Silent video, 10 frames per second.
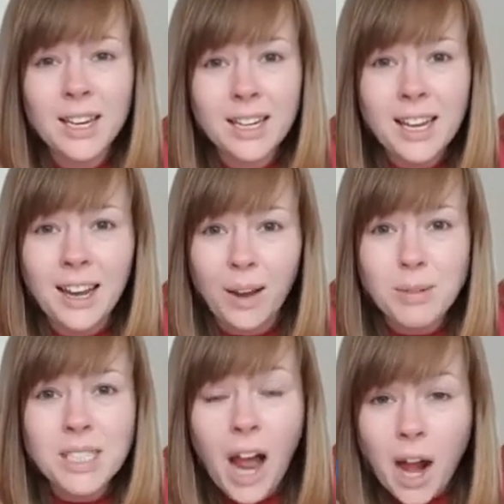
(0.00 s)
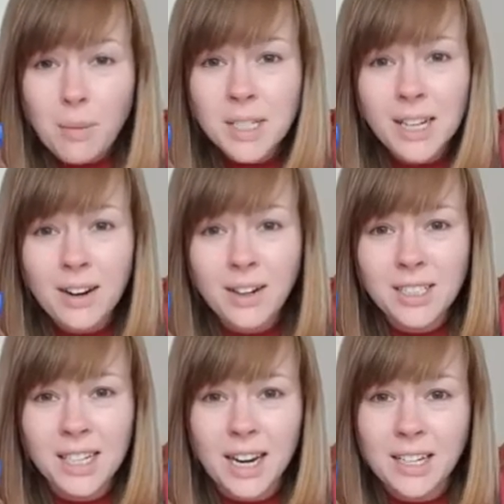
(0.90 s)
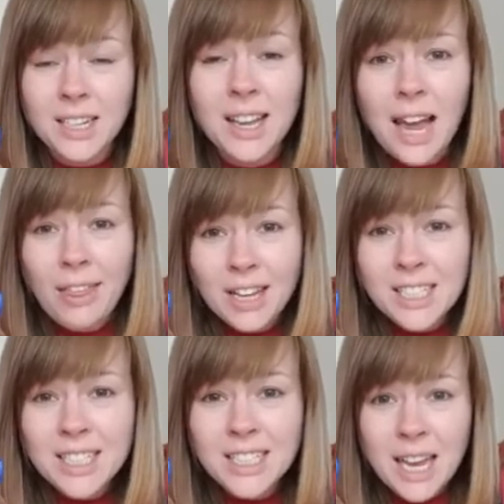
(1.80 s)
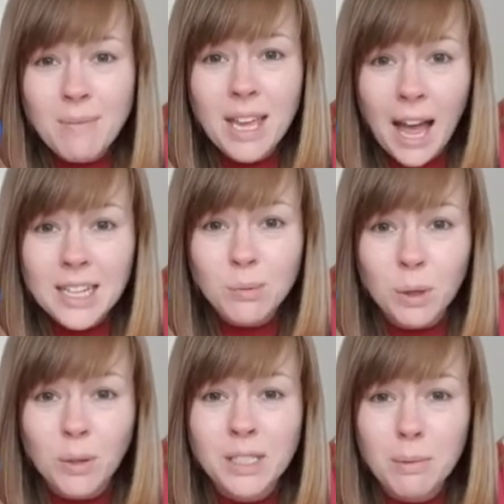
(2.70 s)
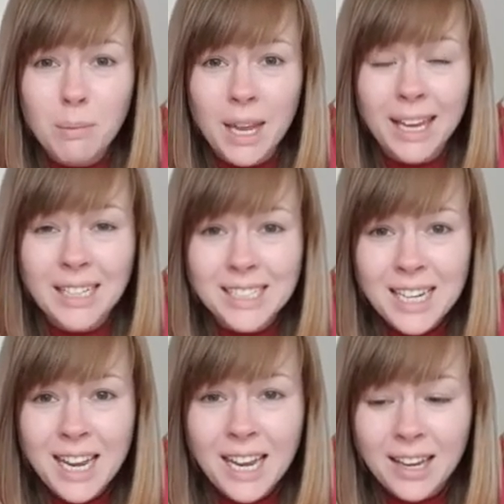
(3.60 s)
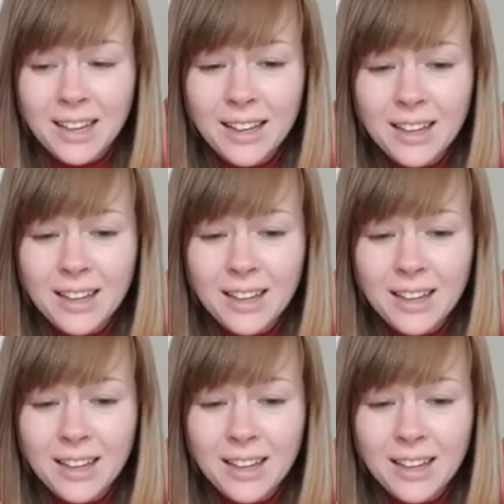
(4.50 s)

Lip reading: Yeah, it was carbon dioxide, and that's the same gas we're going to be making today.